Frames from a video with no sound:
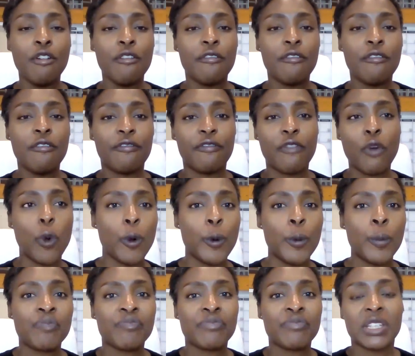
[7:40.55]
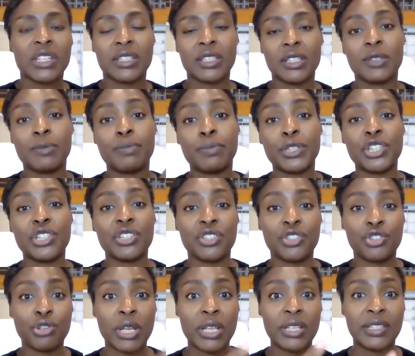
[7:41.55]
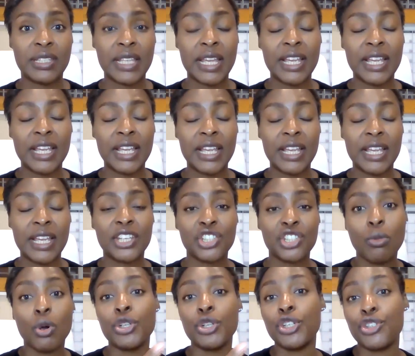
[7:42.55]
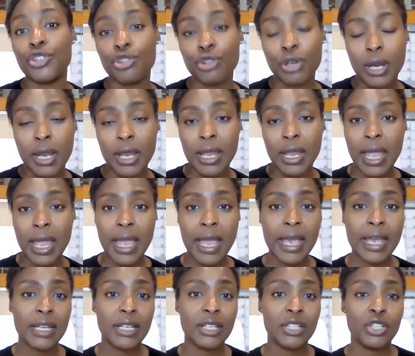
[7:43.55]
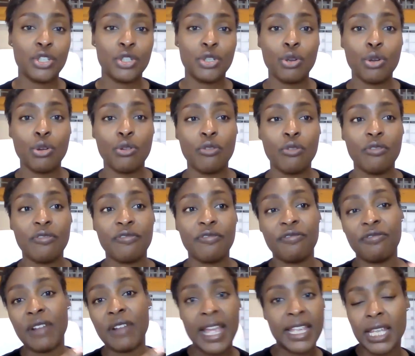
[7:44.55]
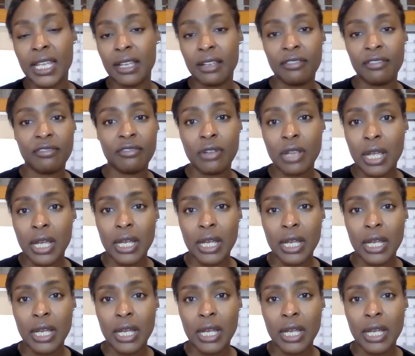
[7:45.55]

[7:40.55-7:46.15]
for suspicious transaction monitoring and flagging